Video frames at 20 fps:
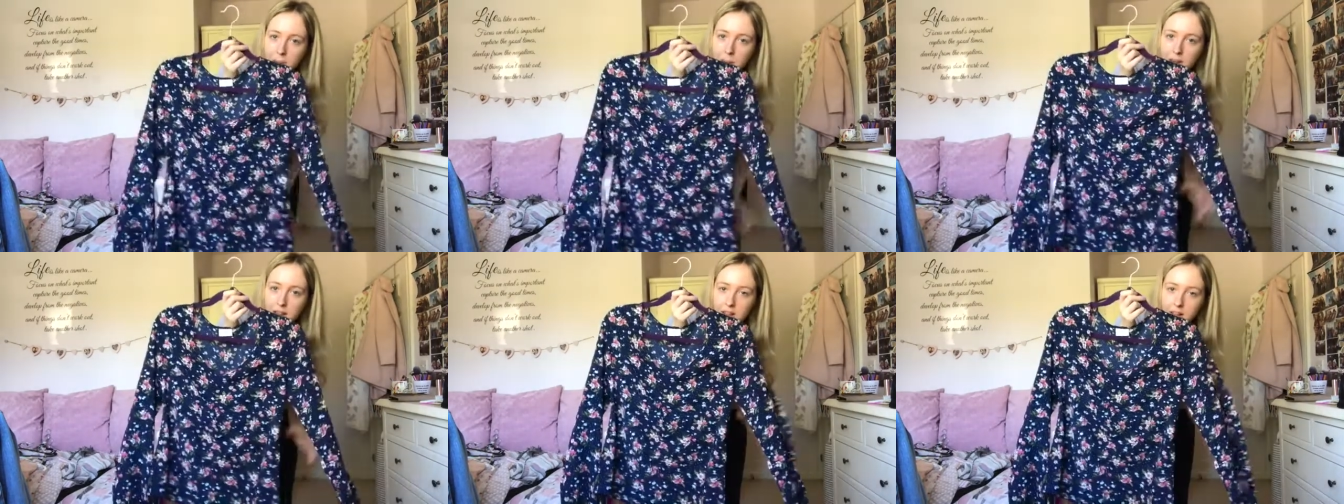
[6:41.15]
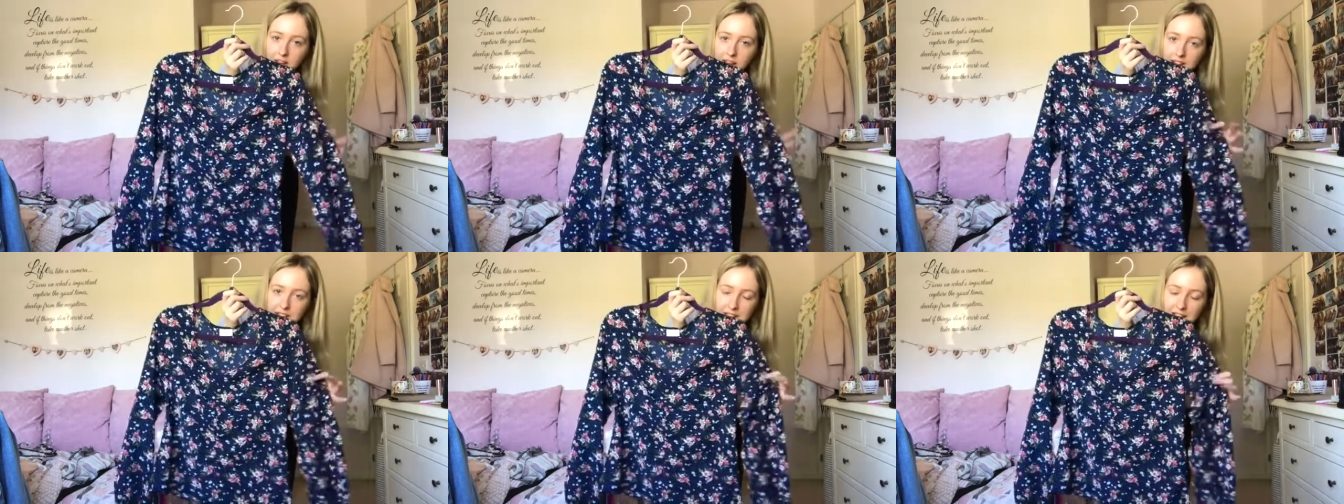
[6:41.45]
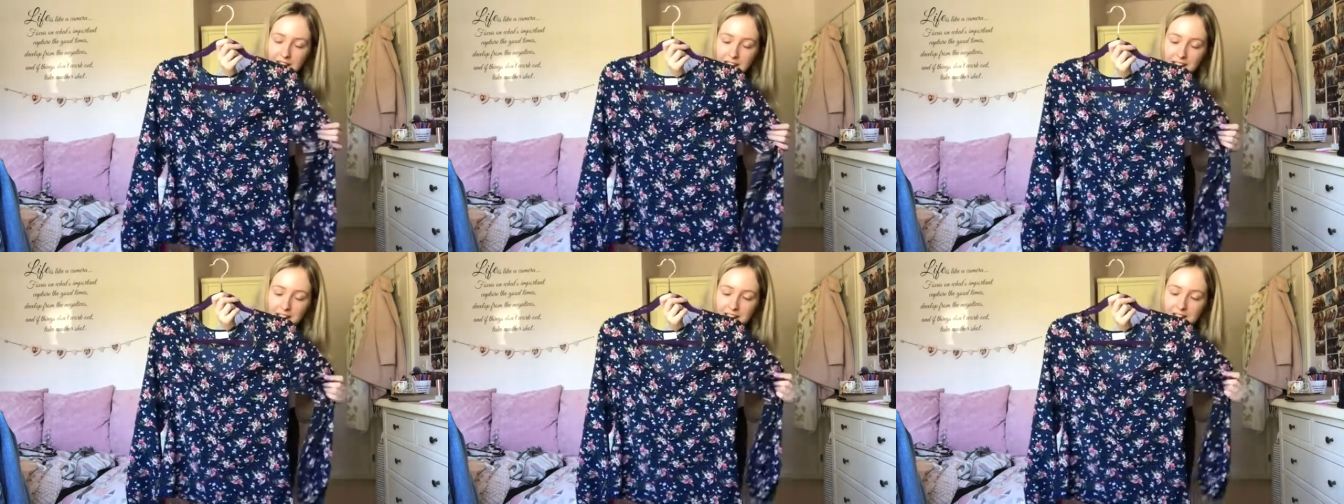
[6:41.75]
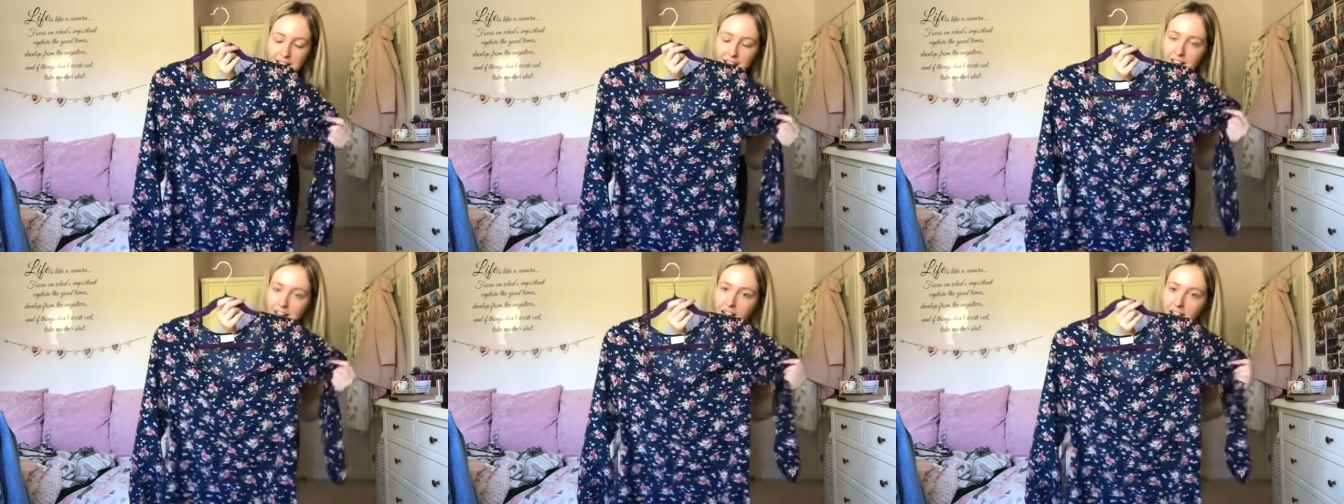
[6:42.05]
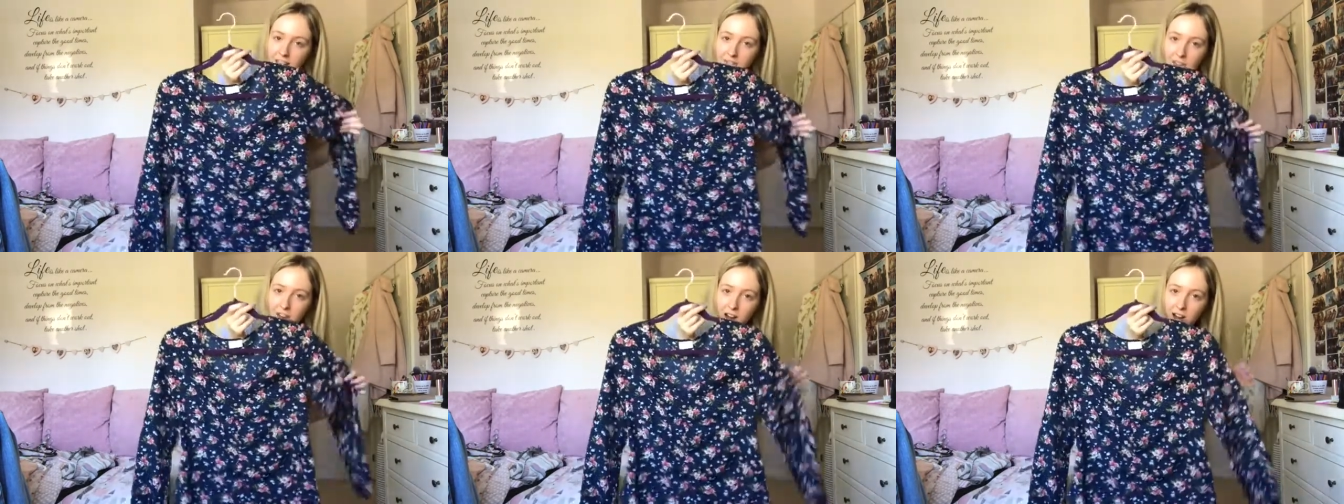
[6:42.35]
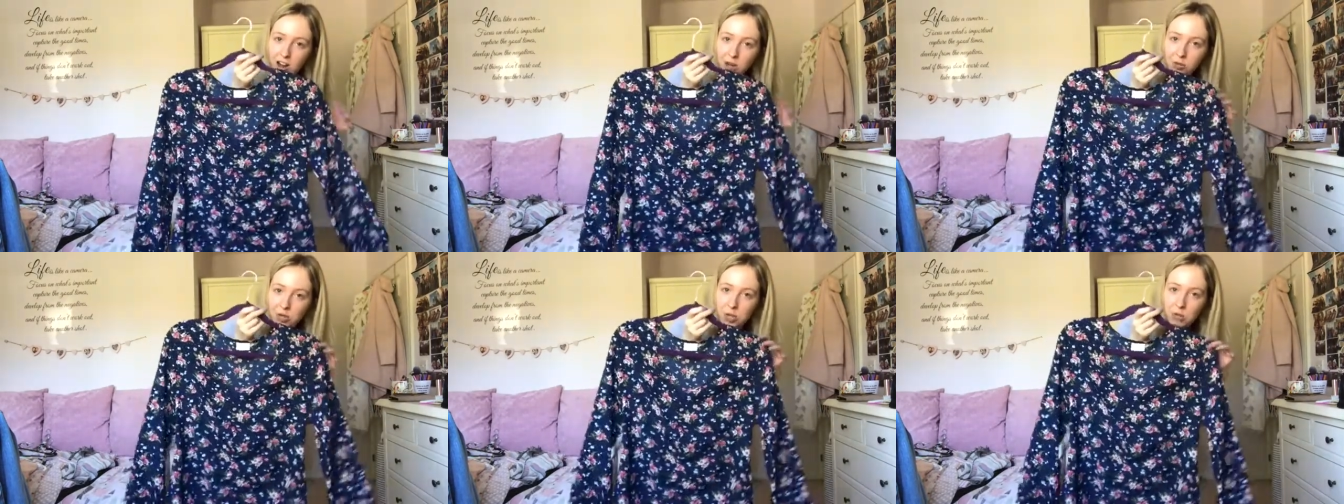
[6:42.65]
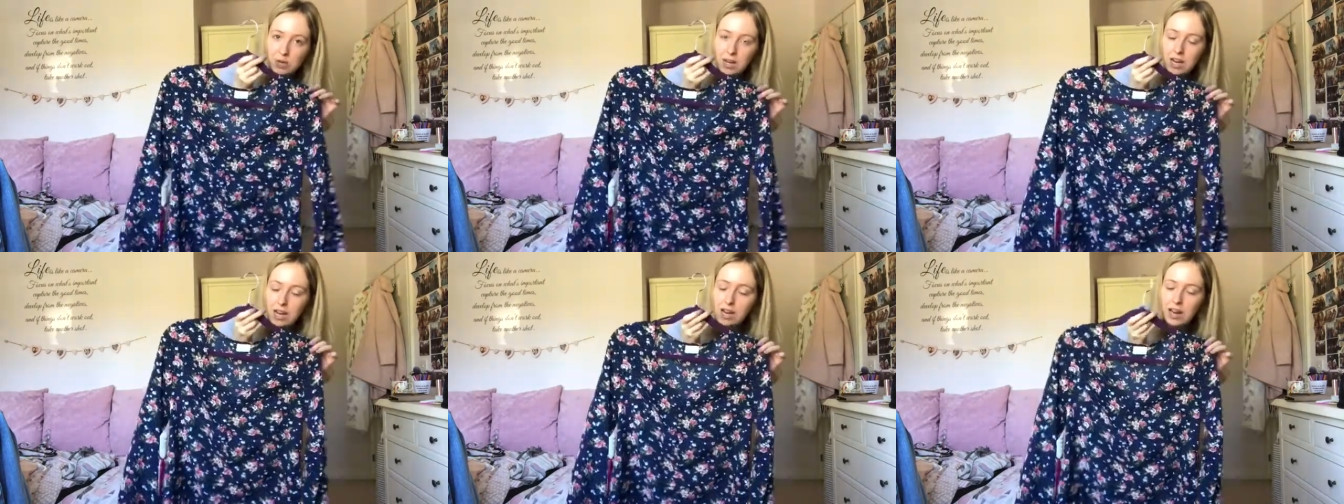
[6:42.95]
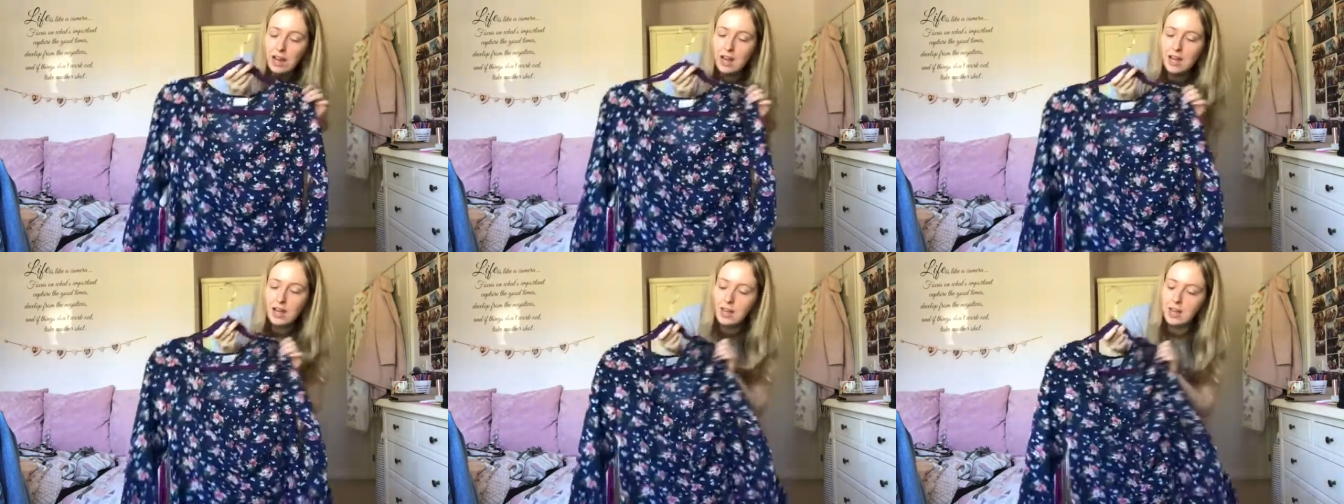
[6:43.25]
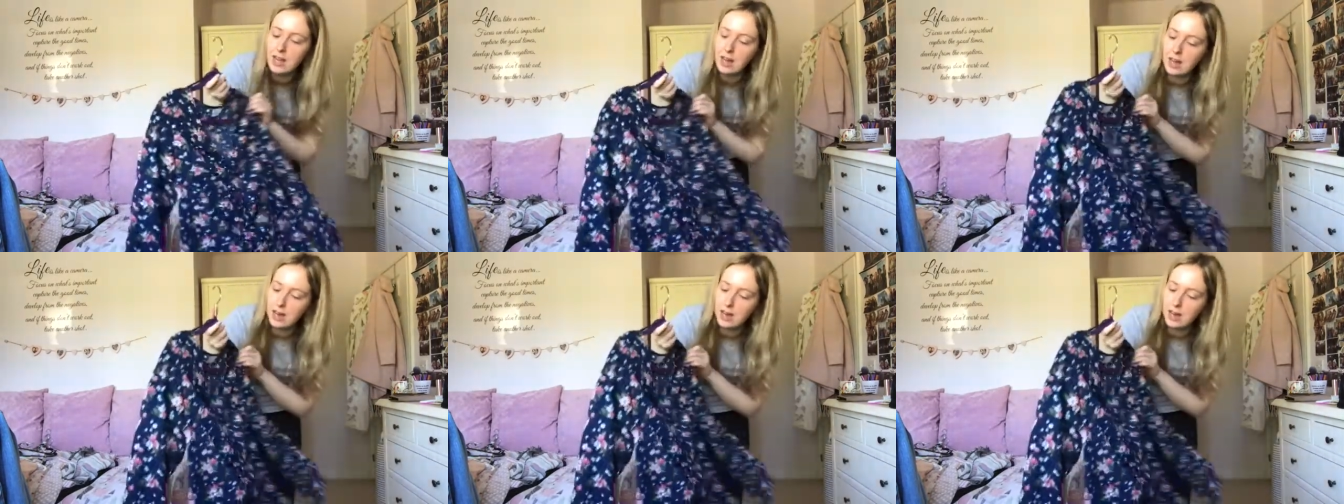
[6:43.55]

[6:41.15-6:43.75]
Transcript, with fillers: As you can see, it's that navy colour which I really like.